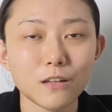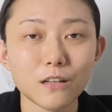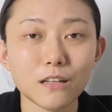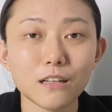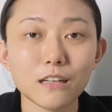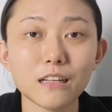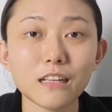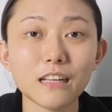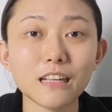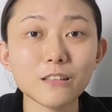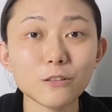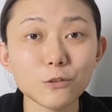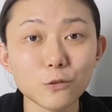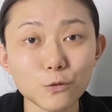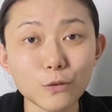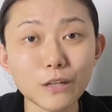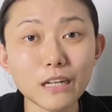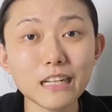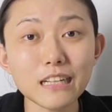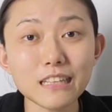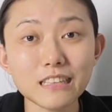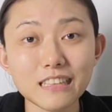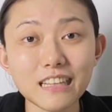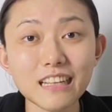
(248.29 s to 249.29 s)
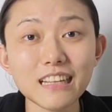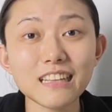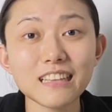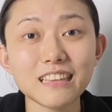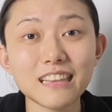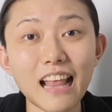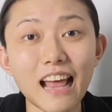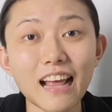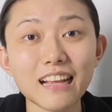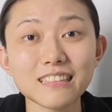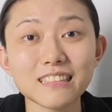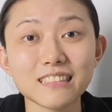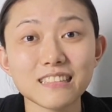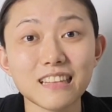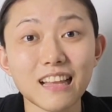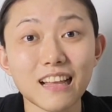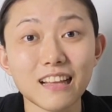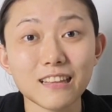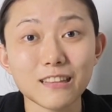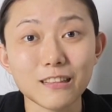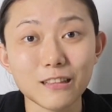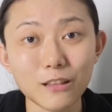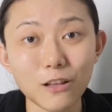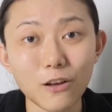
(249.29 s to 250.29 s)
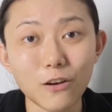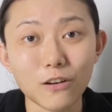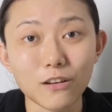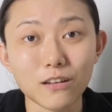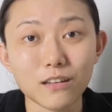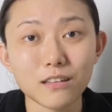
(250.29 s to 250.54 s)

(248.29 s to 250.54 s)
it really did last that long.